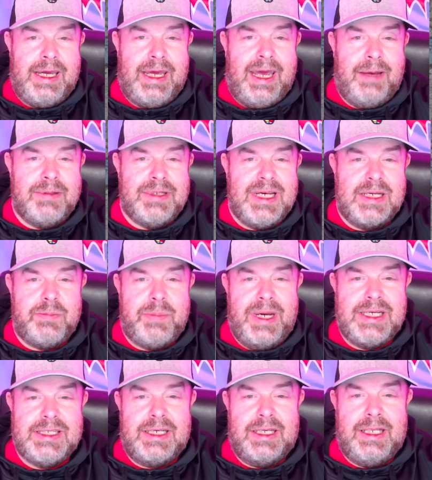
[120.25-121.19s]
games. That's
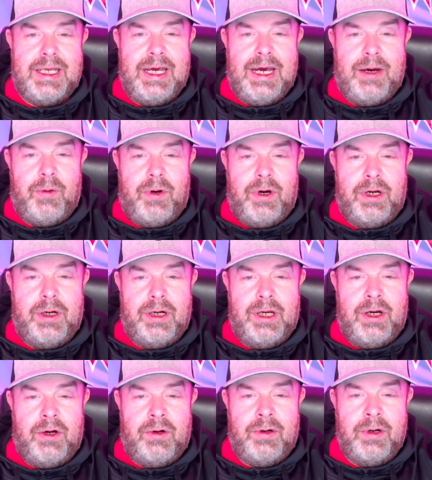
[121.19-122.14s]
basically I want to
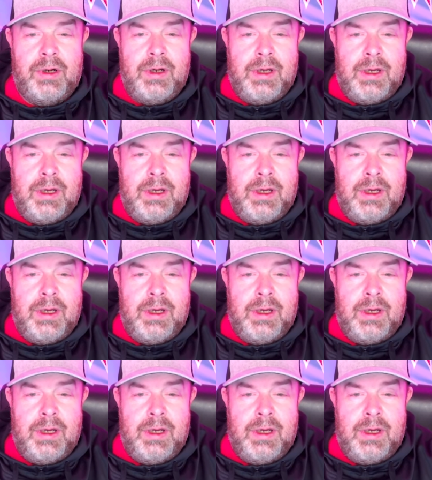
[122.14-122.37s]
know.